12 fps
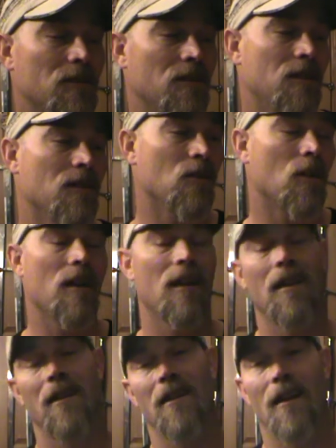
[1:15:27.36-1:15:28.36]
you're looking
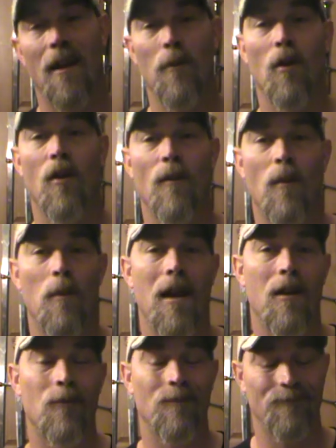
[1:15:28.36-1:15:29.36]
in the neighborhood of
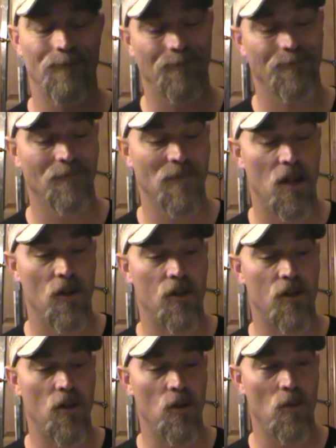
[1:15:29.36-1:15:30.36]
about
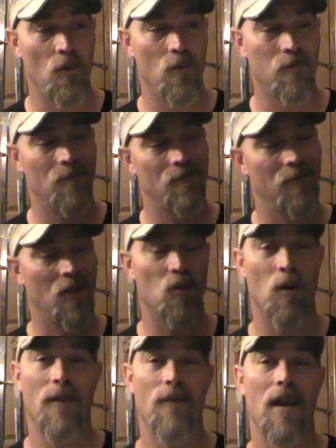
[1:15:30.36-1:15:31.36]
$200 to
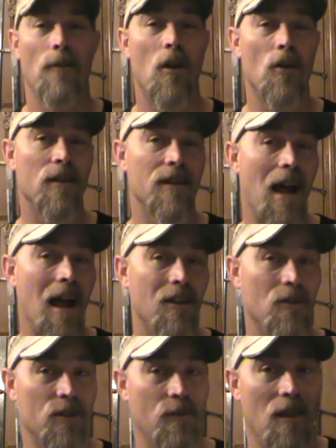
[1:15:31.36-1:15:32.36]

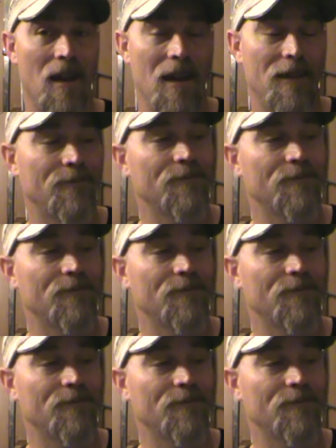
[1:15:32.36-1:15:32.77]
$2,500 for that.